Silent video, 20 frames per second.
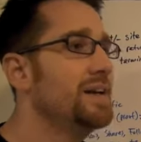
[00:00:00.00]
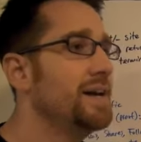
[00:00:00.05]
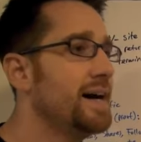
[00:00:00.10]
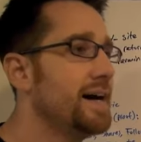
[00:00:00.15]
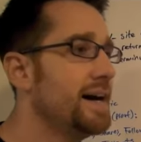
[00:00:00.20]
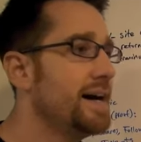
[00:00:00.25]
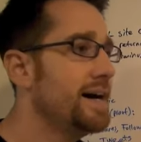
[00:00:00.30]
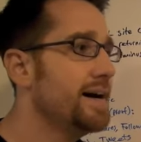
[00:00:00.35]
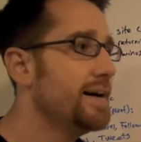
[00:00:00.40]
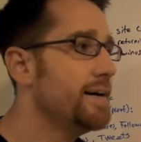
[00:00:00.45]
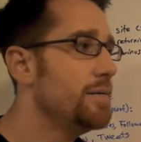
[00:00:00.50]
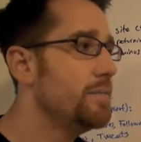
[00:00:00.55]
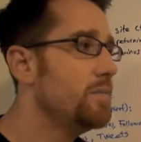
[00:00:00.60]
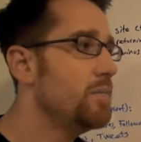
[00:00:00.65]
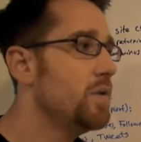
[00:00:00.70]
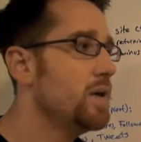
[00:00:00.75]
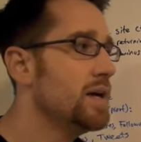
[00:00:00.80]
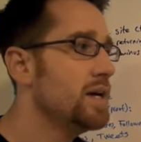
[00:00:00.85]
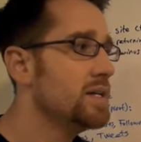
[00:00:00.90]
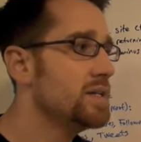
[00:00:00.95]

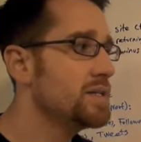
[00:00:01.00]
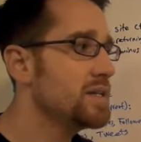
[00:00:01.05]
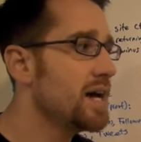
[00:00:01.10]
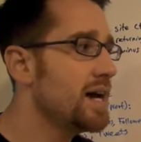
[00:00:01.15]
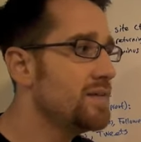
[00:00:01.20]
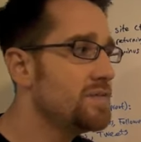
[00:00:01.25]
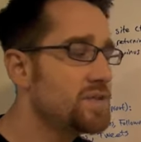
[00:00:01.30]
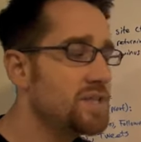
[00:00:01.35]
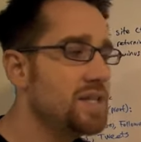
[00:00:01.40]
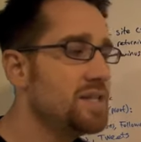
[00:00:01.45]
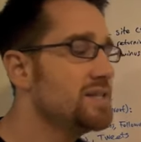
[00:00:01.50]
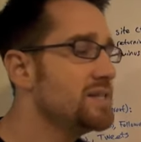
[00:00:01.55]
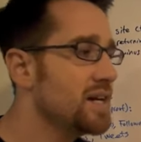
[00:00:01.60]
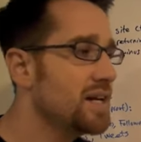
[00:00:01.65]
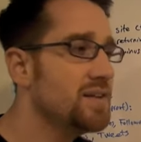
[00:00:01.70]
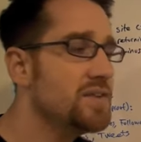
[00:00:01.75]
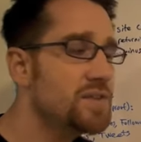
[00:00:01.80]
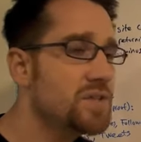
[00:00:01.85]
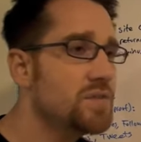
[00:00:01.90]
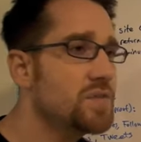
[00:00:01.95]
I've seen
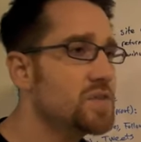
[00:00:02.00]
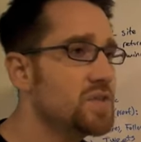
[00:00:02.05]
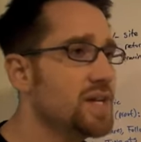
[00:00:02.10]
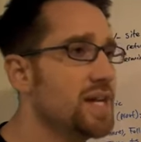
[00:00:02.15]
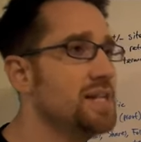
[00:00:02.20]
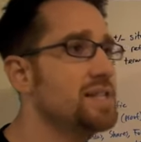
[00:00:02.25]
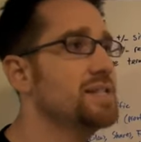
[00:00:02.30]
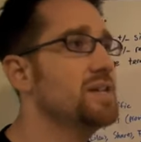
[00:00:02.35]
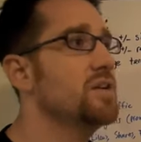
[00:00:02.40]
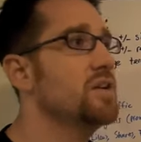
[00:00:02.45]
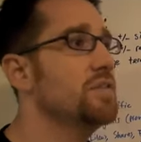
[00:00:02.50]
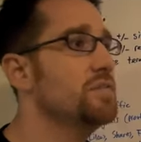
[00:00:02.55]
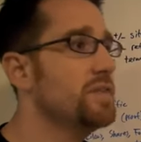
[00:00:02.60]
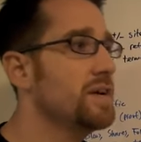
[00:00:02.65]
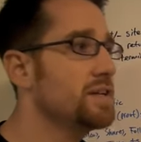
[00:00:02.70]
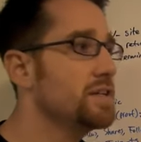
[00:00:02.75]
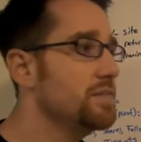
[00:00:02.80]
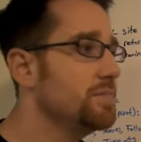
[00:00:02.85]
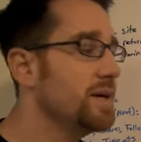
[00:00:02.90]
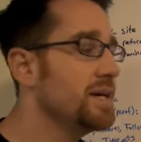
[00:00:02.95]
tons of sites that are
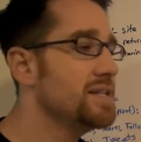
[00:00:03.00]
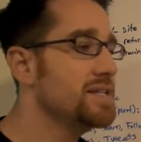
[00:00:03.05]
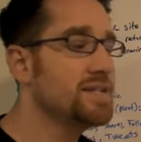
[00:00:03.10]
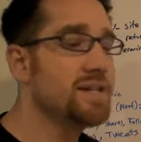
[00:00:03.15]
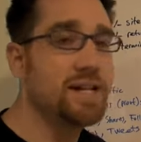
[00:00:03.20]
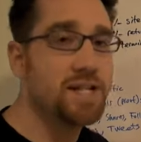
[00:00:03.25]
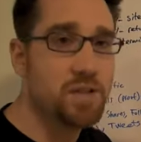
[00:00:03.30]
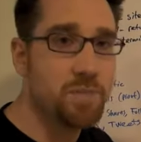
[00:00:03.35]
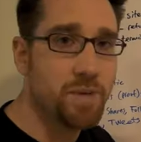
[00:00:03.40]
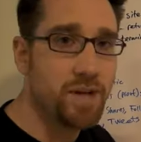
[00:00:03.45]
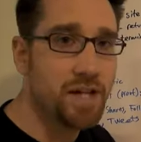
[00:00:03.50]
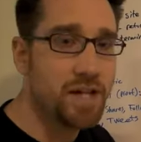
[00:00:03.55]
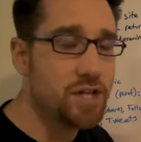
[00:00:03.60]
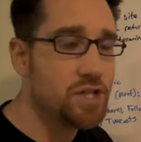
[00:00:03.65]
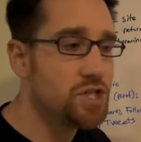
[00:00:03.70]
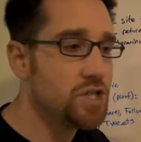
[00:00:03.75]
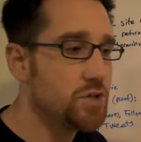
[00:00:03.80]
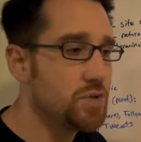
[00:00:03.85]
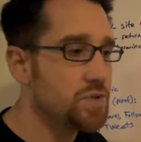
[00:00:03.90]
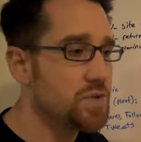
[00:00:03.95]
affected by site speed
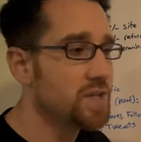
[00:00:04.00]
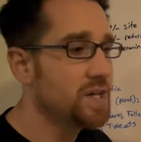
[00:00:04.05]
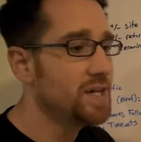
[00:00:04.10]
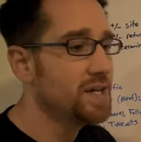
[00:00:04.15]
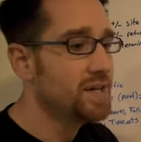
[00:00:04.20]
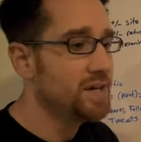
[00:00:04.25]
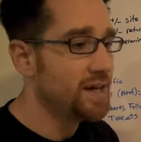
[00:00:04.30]
issues.